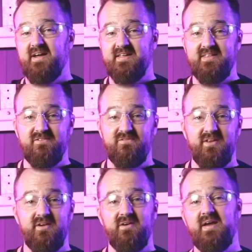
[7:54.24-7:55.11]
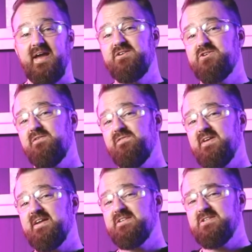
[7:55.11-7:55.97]
like this video and don't
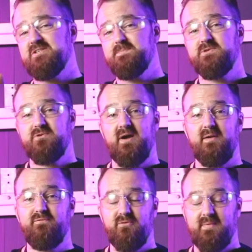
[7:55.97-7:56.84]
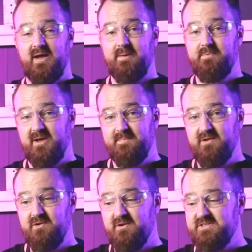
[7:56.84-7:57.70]
forget to subscribe for my upcoming
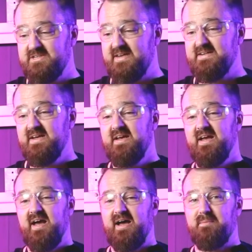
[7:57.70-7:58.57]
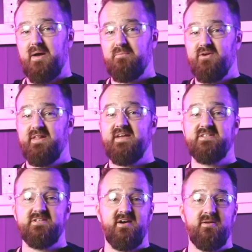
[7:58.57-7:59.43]
content. Um, I'm really
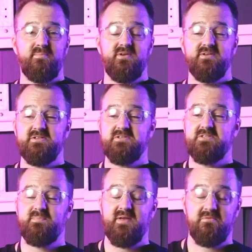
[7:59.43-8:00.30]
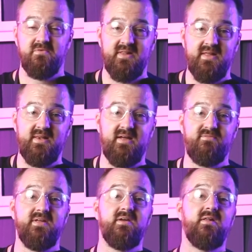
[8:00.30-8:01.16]
excited because this has been a really
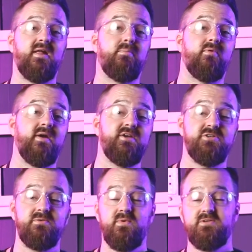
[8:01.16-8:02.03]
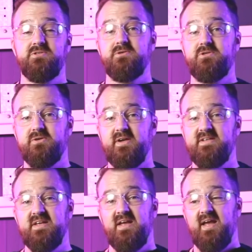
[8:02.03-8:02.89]
lovely collaboration with Two
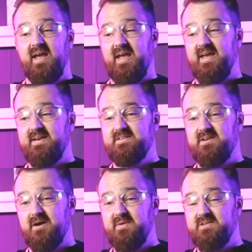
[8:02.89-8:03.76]
Trees, and I'm